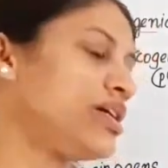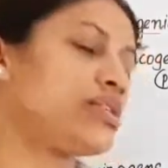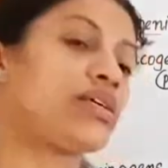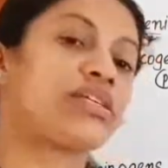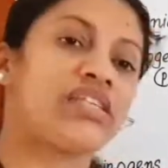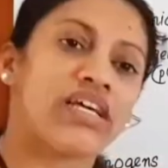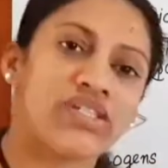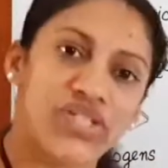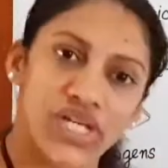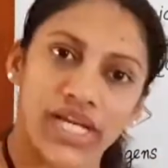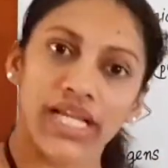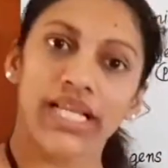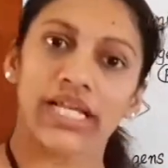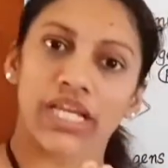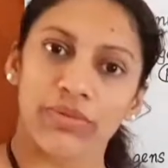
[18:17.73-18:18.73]
The
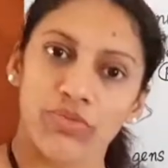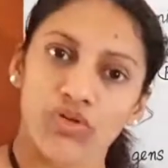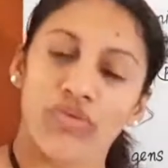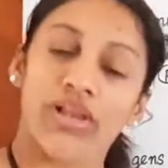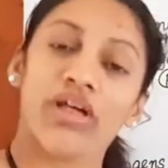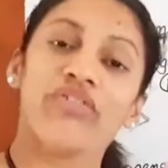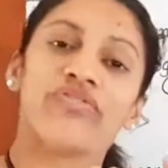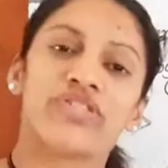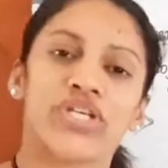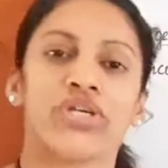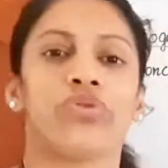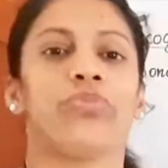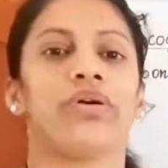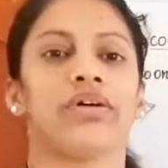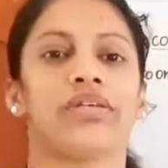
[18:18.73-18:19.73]
surgical removal of
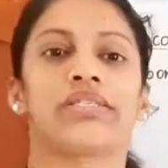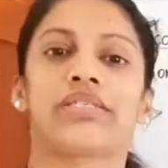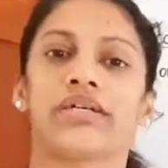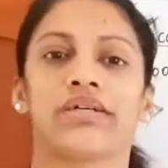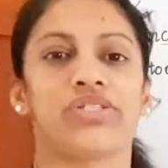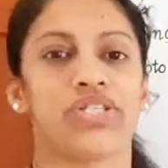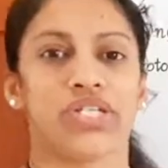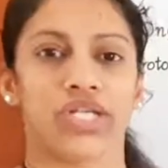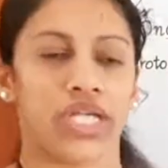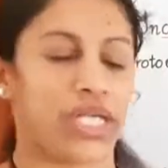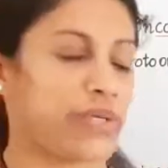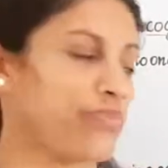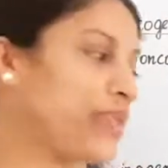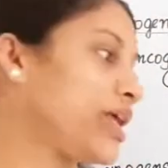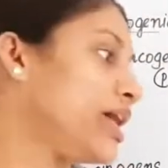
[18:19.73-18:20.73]
tumor,
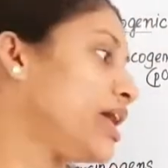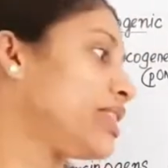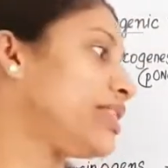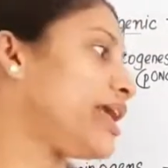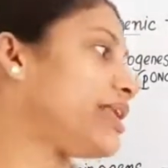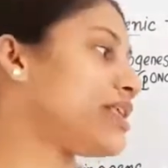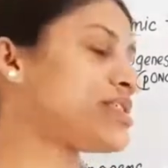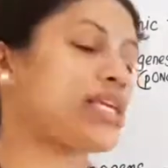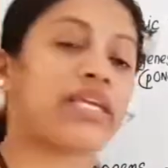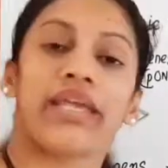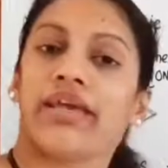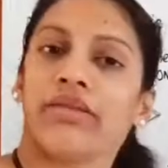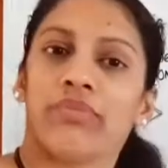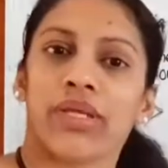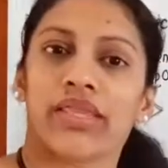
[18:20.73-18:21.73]
surgery. Then the
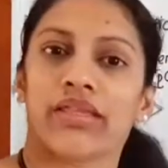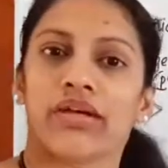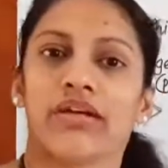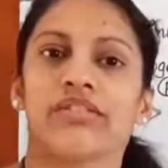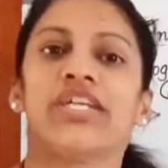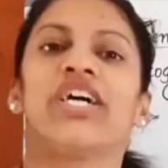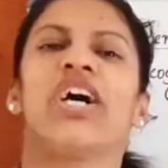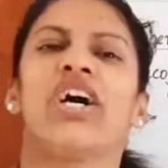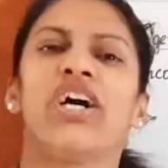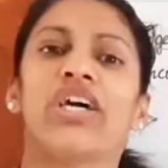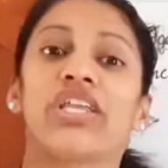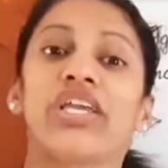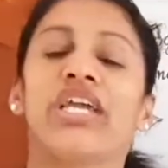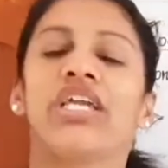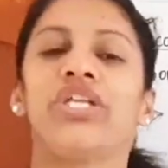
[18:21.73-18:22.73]
second method,
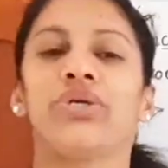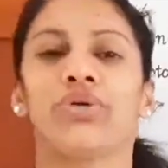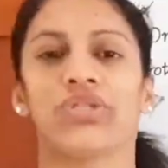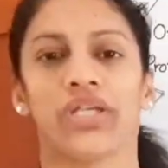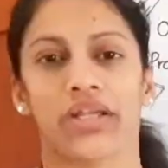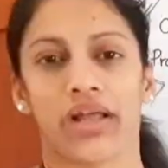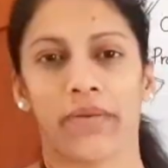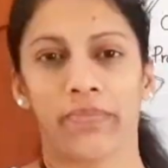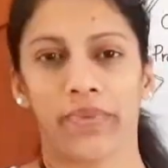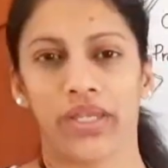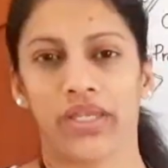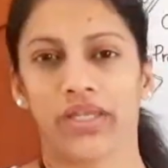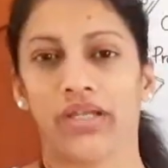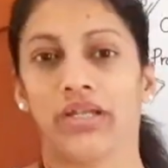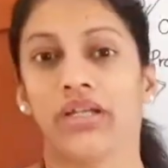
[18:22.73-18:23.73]

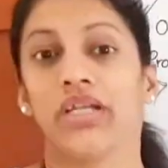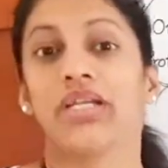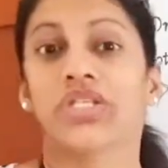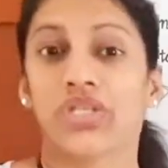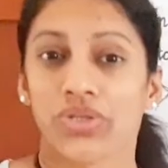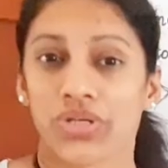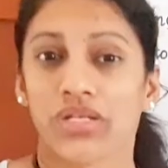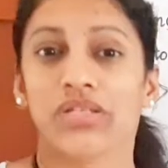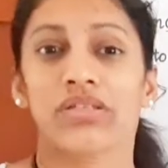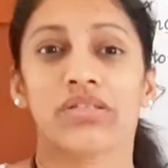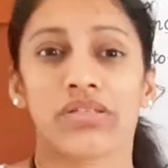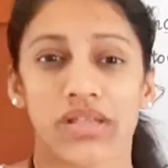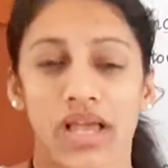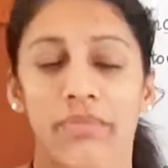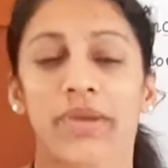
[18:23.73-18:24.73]
radiotherapy. It
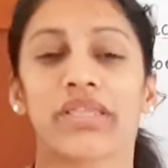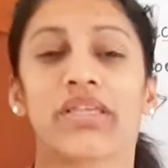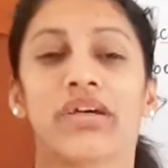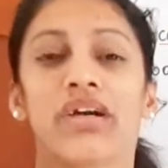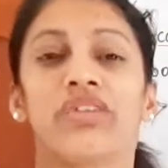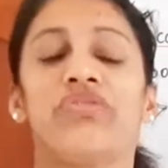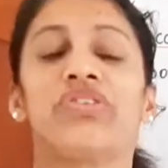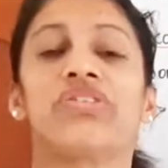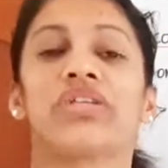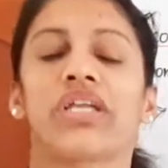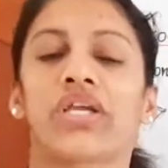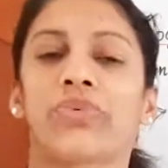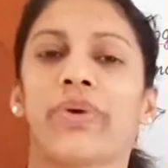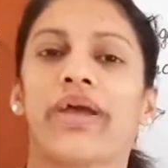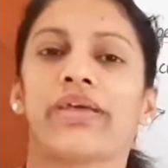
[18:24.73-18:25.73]
is a method which
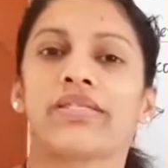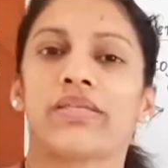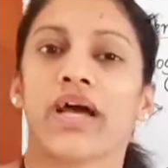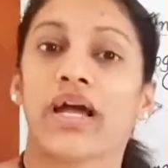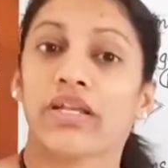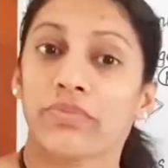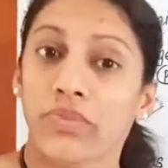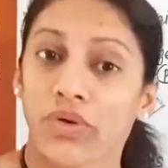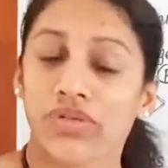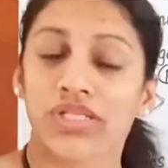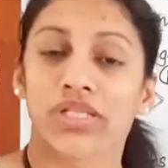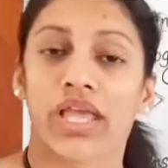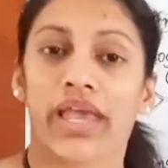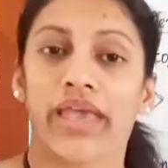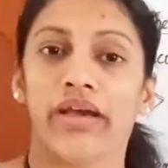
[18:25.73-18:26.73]
requires
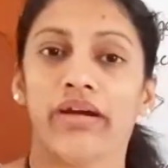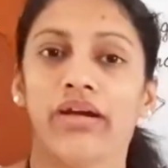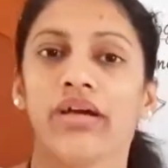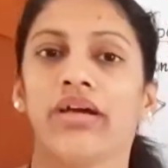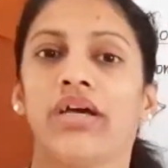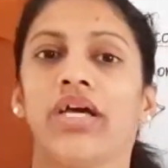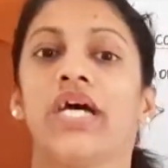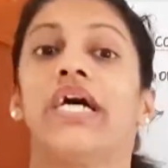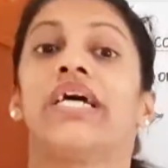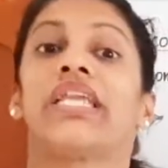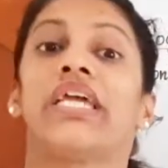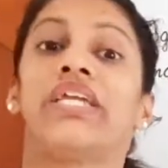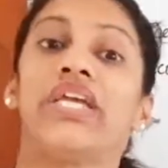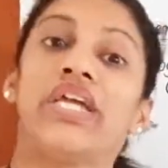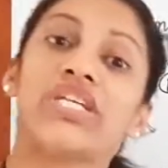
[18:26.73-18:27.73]
utmost care.
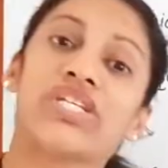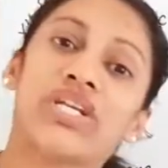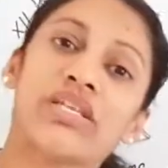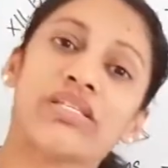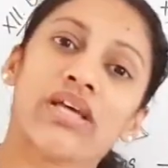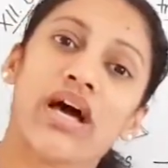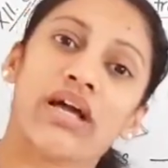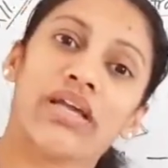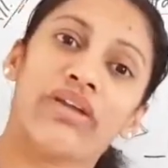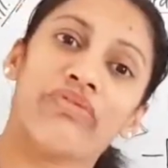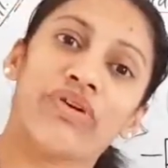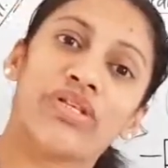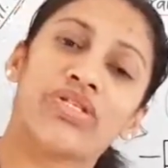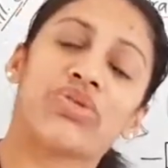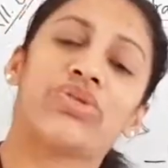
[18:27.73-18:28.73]
Radiations are
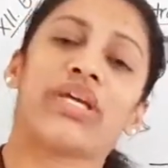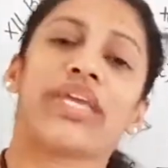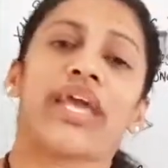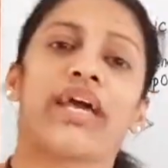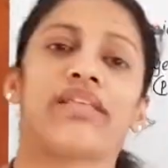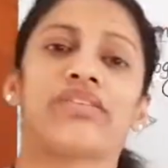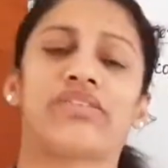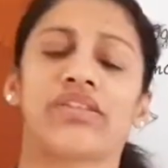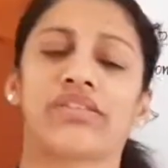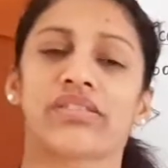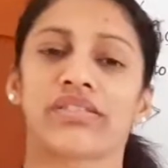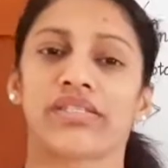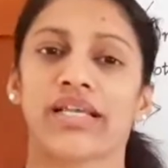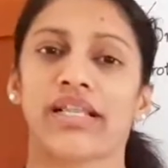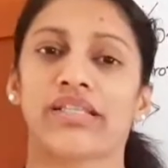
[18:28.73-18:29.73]
given to the
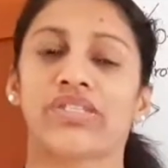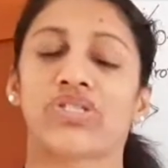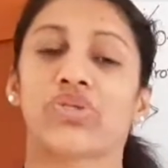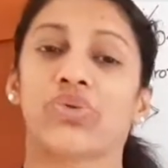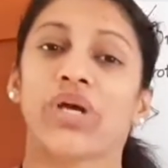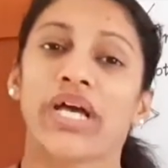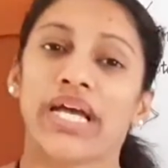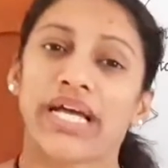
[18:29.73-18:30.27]
cancerous cells to